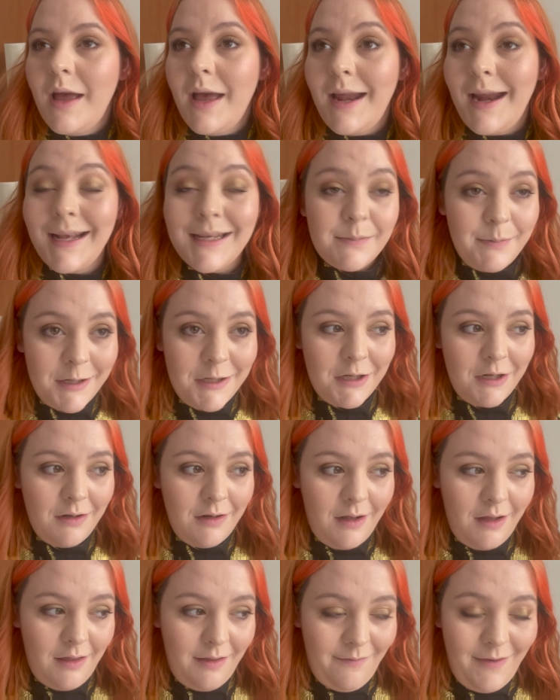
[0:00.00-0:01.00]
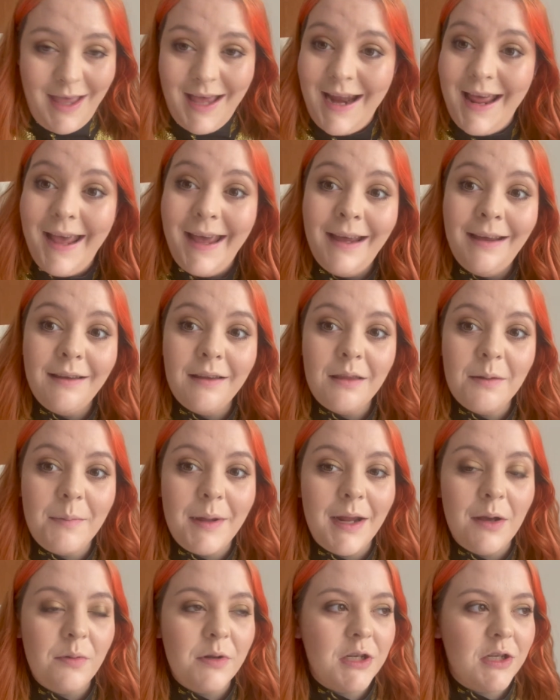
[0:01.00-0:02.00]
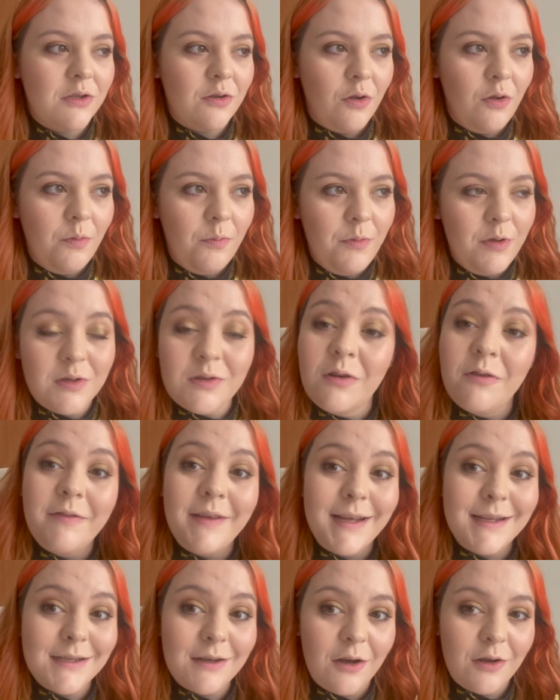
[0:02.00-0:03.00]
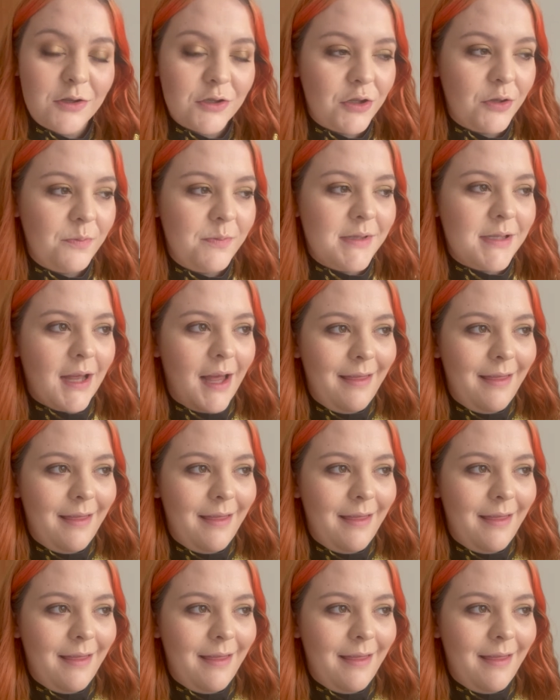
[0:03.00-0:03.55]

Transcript: an exhibition at the V&A at the minute, which is all musical theatre costumes.